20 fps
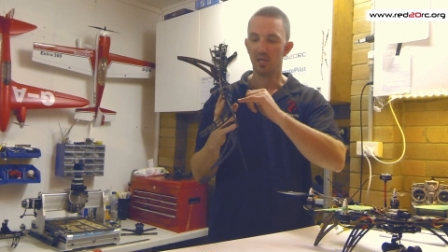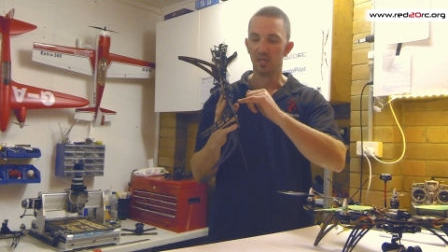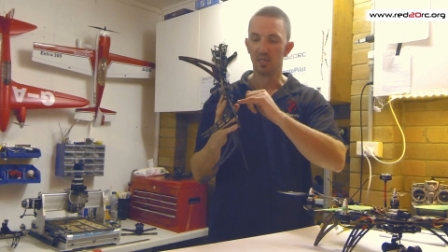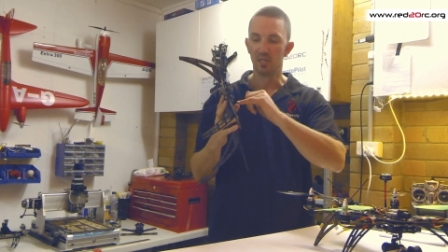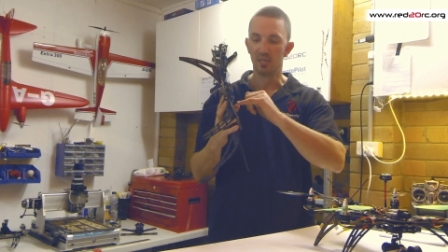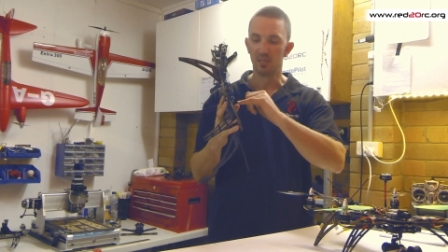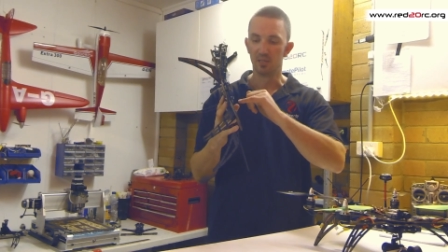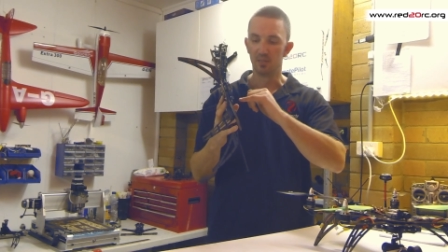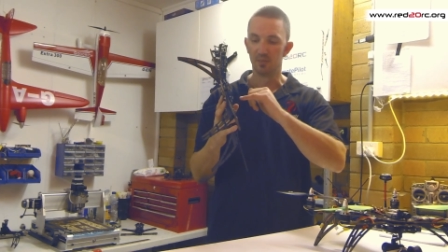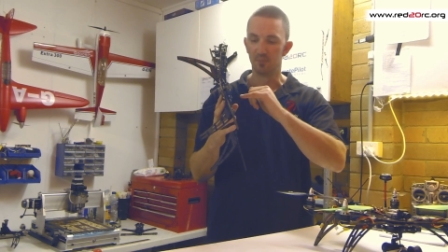
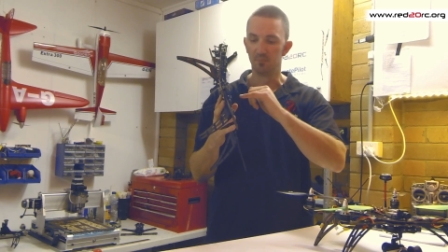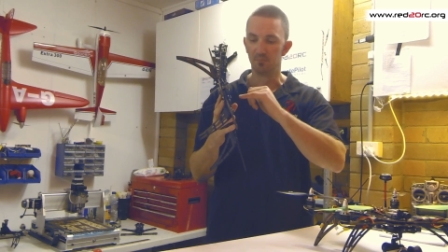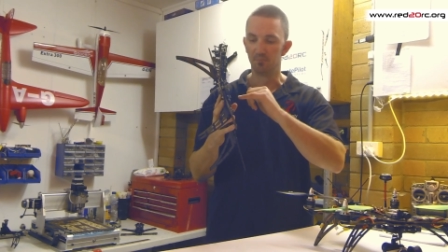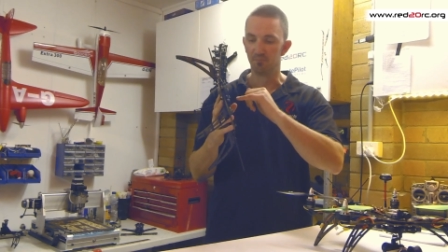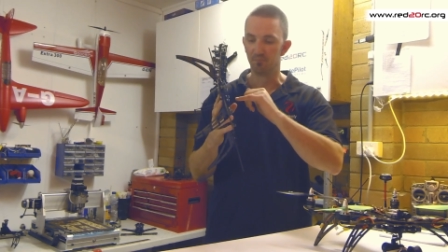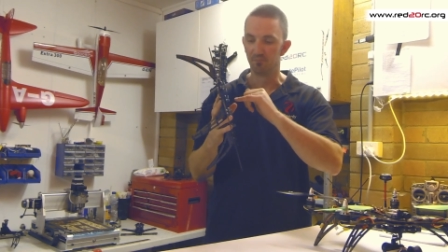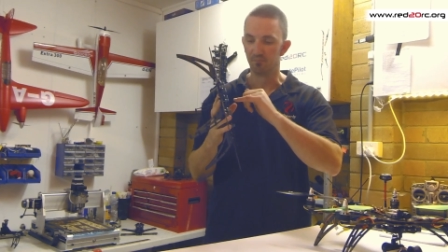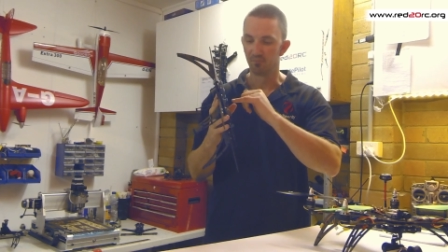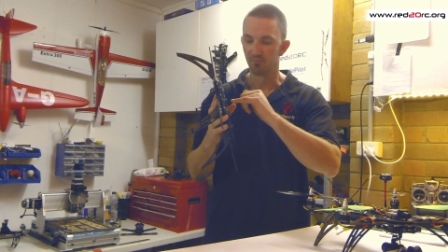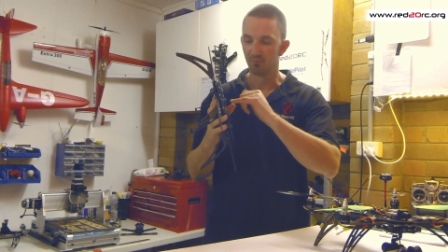
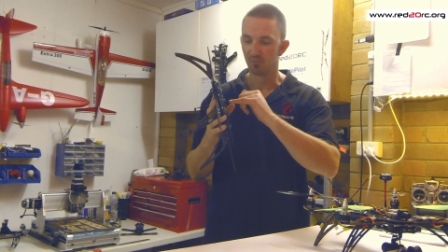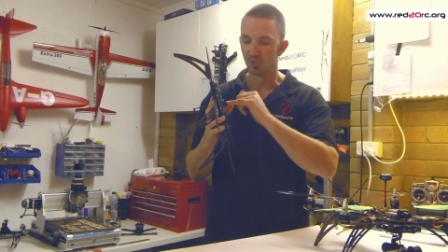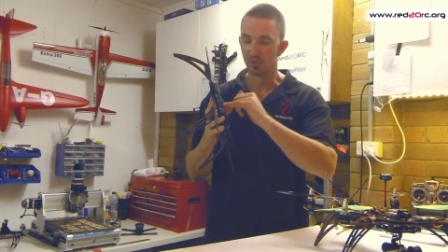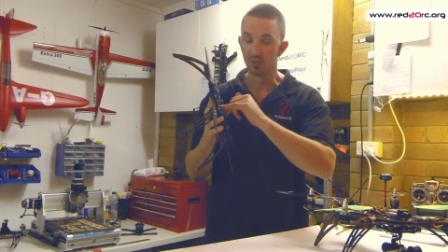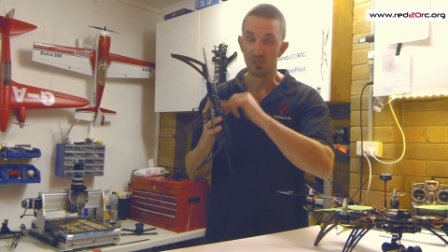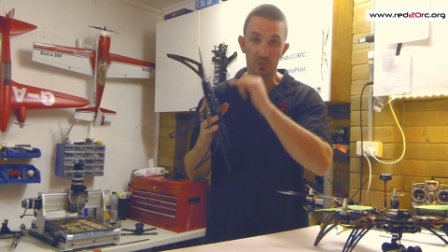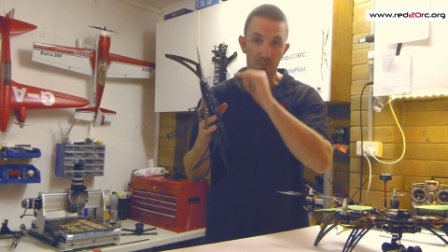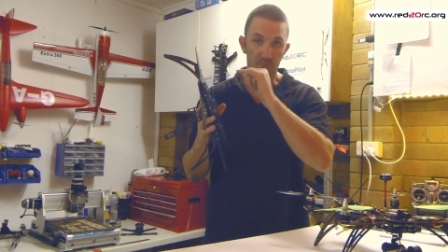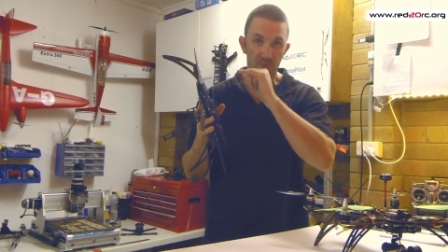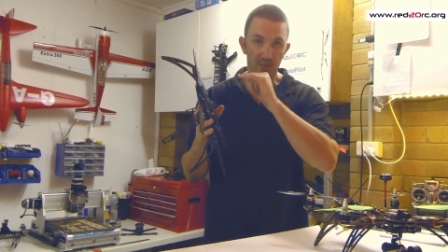um,
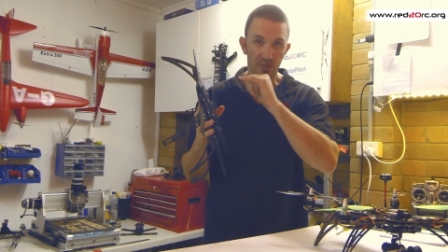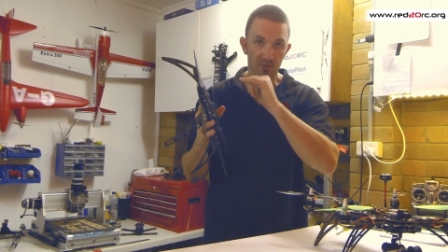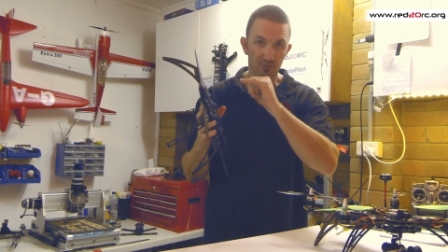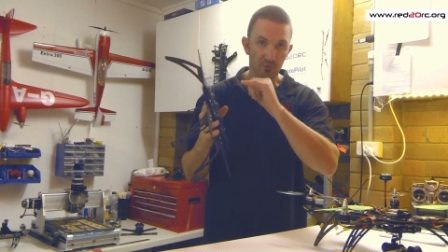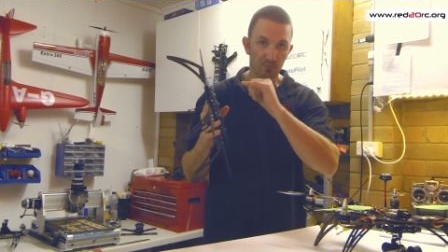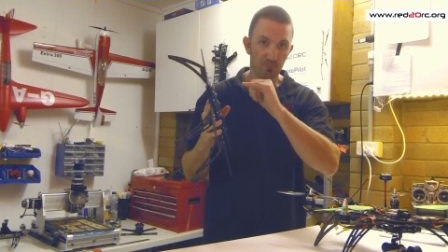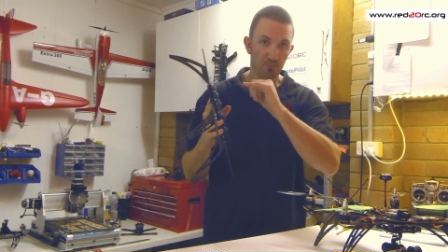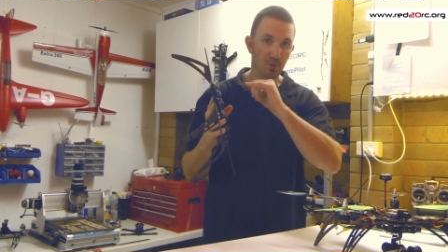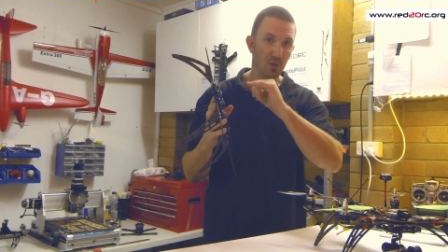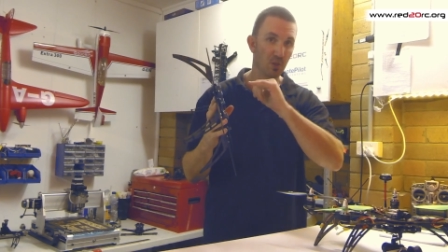
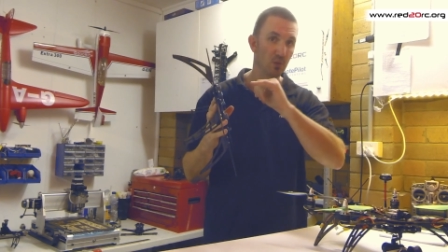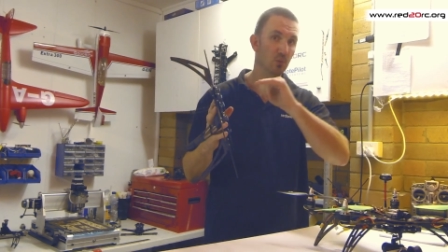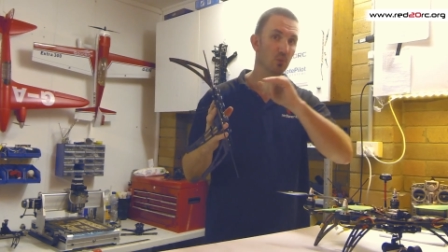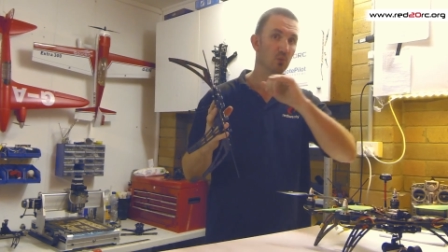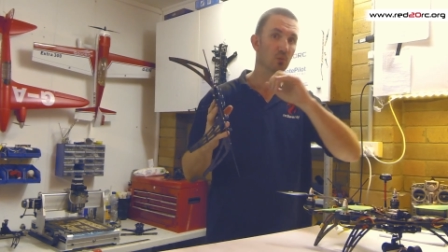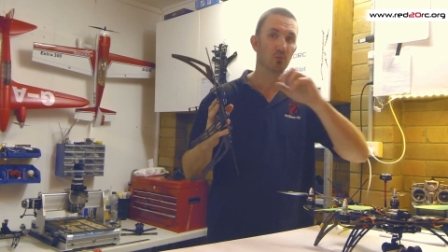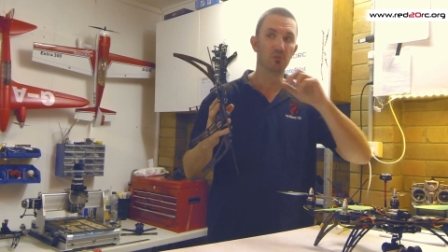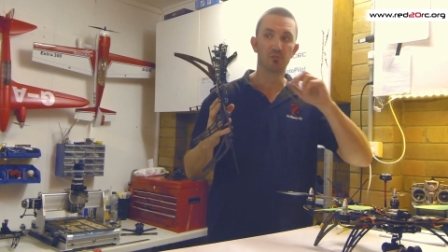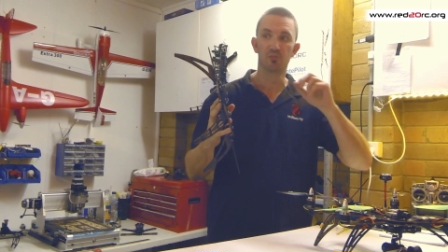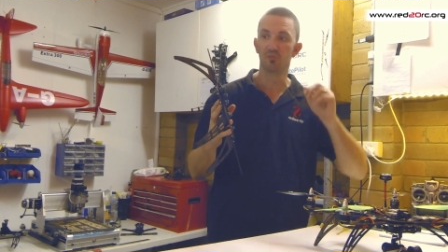GPS
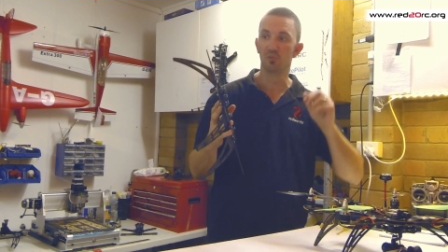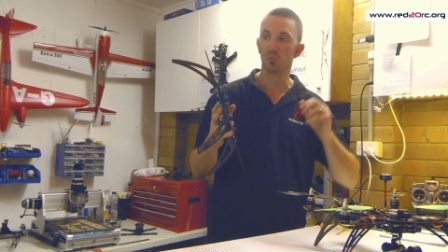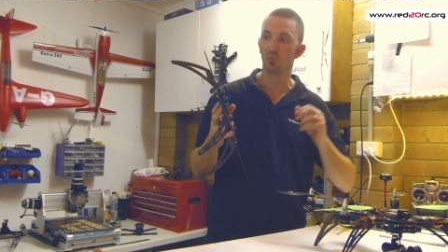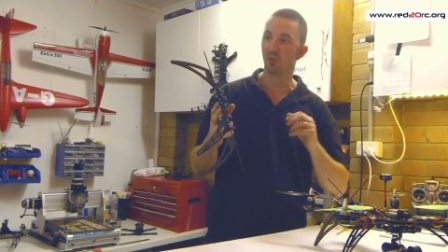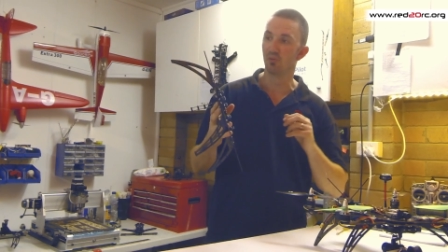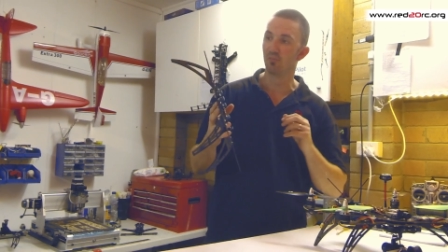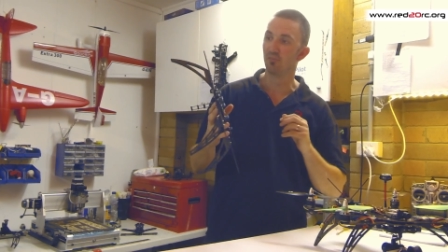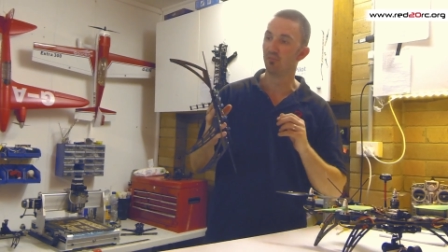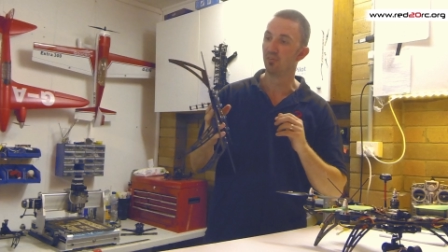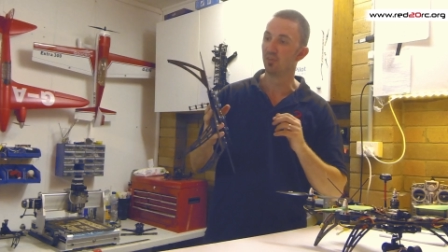poles if you
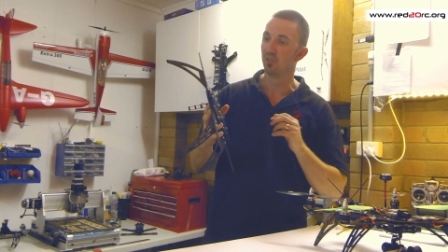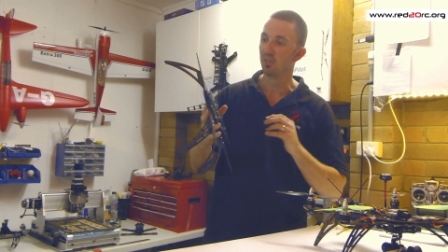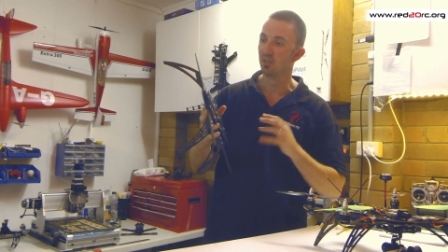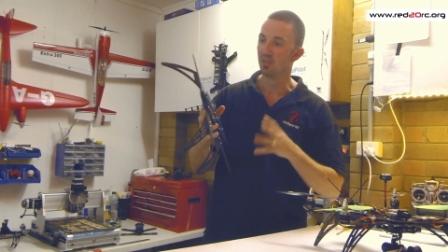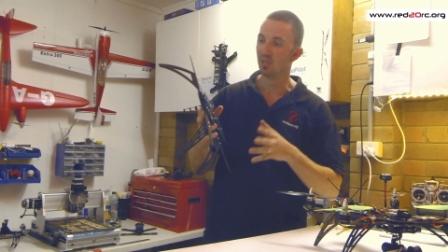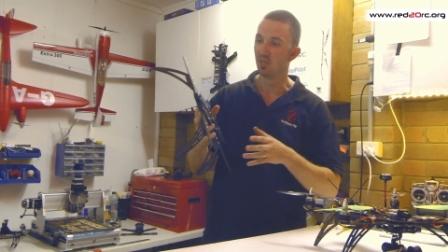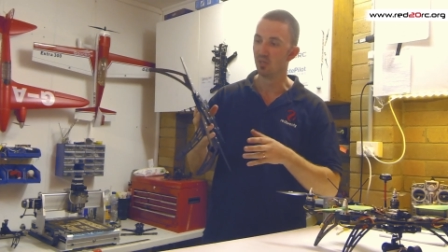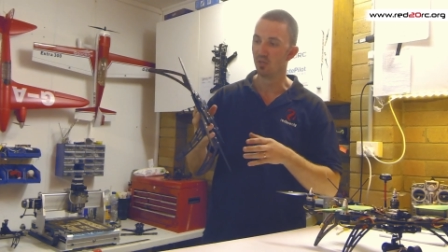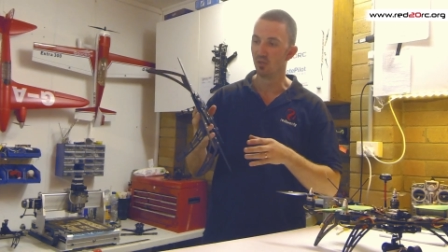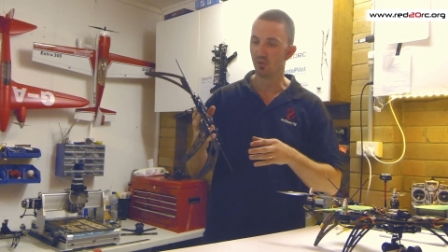want to fit
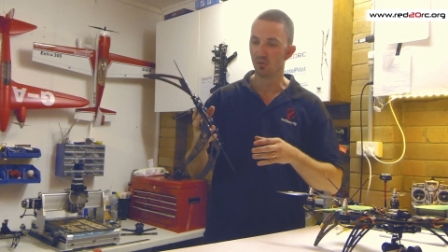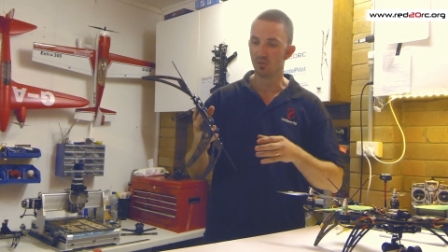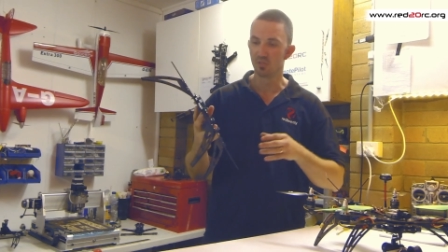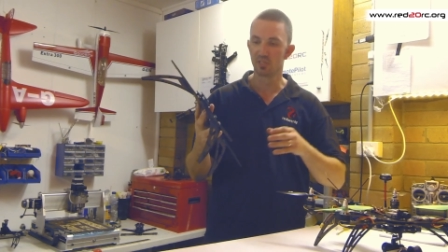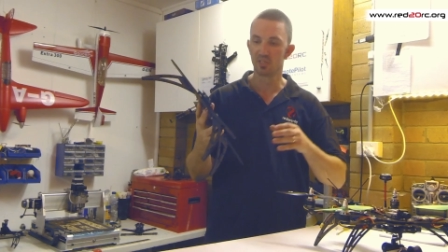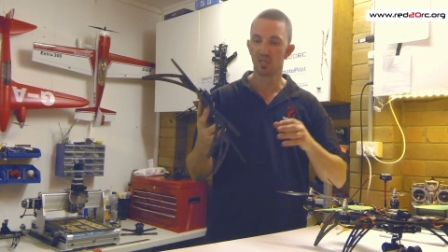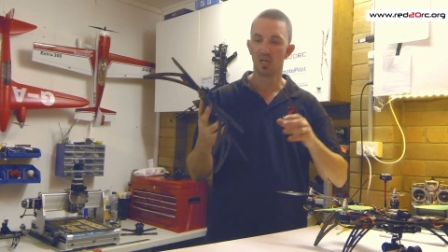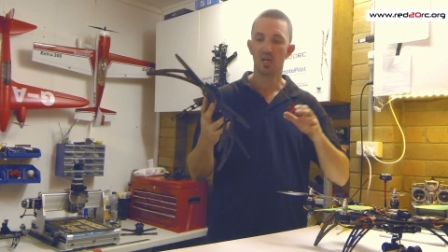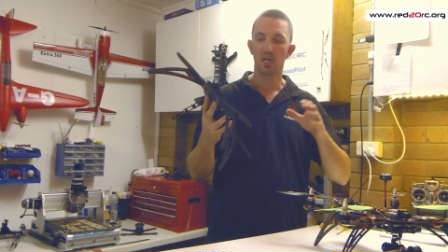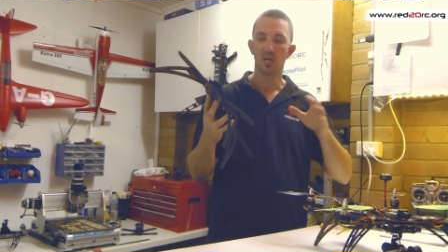
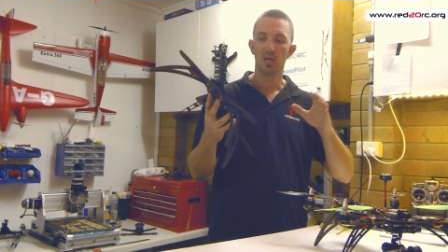those.